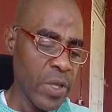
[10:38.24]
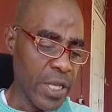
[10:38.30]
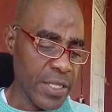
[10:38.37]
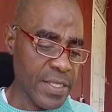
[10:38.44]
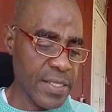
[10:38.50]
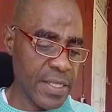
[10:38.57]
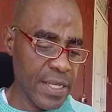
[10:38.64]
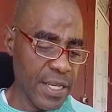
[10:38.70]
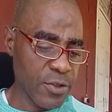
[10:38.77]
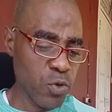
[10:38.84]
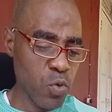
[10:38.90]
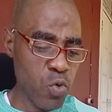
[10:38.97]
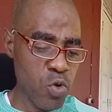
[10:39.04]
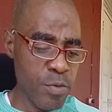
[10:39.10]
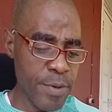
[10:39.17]
It states,
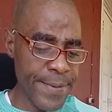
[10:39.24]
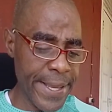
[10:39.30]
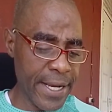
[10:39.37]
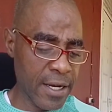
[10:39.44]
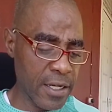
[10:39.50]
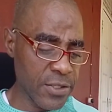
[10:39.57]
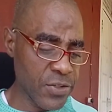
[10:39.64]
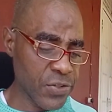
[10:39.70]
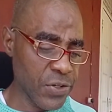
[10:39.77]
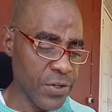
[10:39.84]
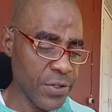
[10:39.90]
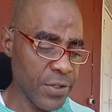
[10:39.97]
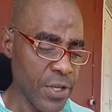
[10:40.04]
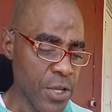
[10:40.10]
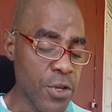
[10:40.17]
to whom it may
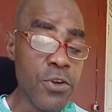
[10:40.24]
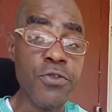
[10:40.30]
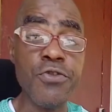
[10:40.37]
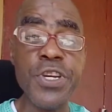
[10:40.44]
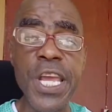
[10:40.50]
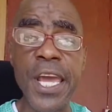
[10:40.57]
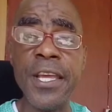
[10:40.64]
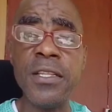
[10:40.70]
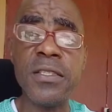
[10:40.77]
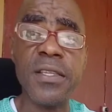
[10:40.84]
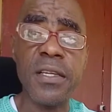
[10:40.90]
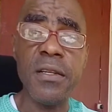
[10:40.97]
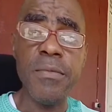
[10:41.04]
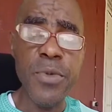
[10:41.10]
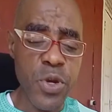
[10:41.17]
concern, Re
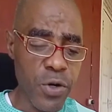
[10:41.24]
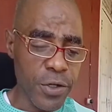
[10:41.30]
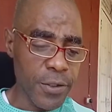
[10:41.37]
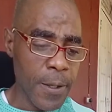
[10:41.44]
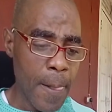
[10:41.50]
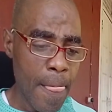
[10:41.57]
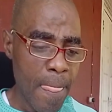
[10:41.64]
Enzel Muir.